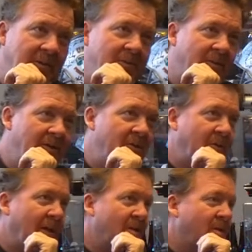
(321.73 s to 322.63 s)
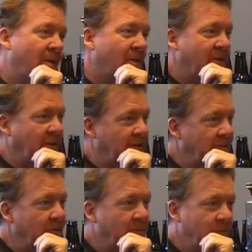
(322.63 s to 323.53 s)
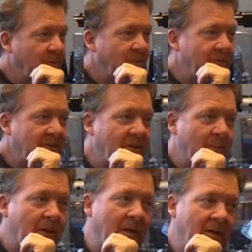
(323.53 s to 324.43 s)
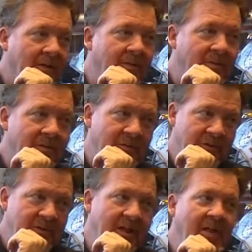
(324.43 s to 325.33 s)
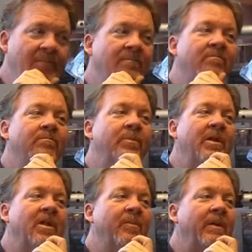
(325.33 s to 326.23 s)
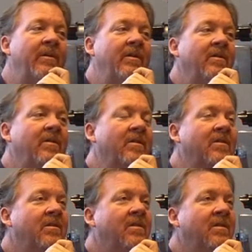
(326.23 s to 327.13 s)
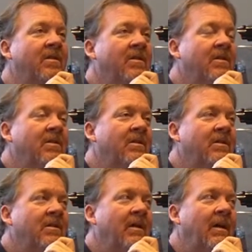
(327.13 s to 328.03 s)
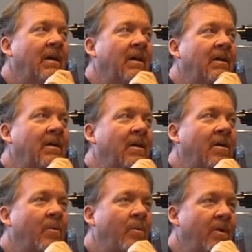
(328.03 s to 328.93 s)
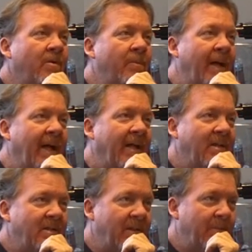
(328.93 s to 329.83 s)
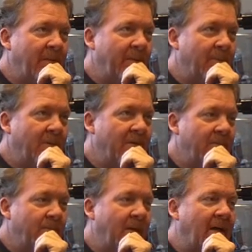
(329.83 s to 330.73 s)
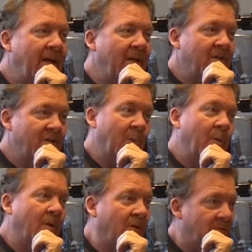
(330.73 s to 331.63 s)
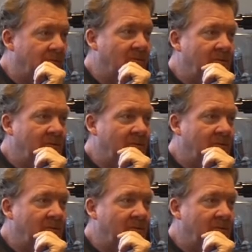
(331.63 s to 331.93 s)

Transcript: it was around 2013 when we started bottling for the first time, putting a beer into a real package that people could buy at a store,